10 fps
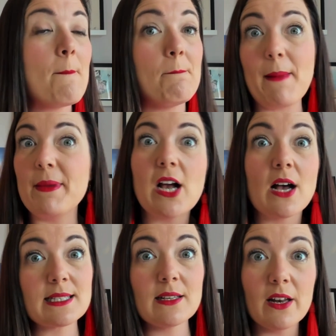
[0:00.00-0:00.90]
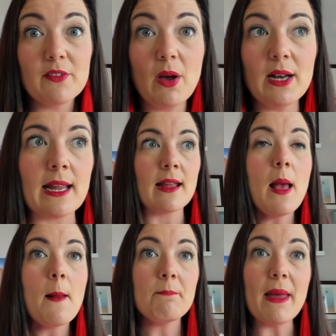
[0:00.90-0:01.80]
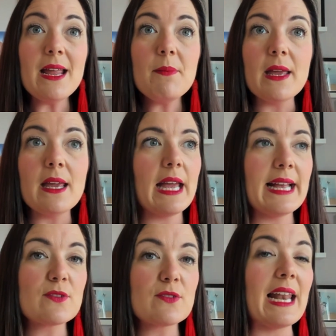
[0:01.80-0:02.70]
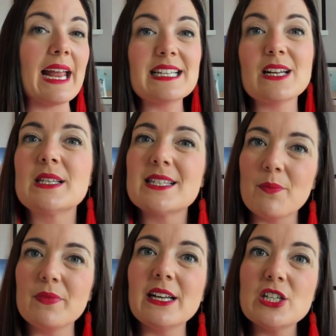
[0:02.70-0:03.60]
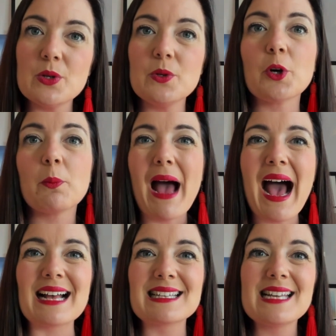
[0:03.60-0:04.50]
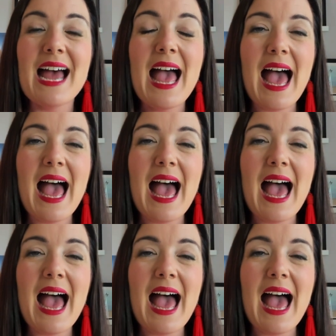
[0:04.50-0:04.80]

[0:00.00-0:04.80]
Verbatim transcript: Maybe it cost a lot of money. Maybe it's related with something to your past.